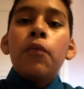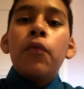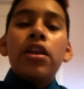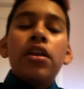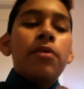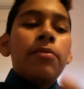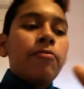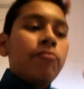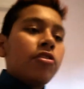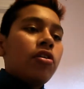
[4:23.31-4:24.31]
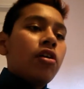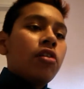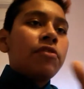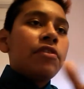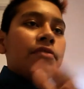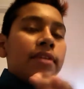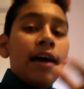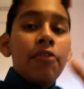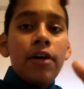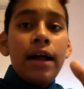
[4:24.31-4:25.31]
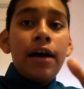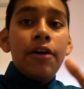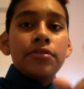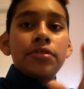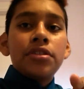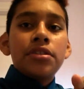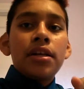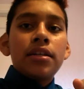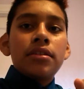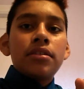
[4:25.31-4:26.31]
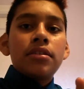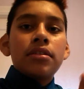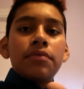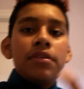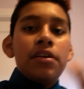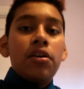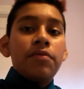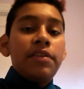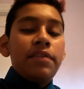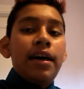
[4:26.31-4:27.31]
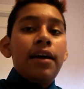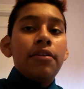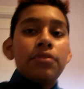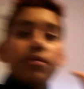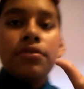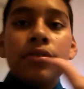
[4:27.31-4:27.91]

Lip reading: when we are leaving our house. See, guys, we are leaving the house.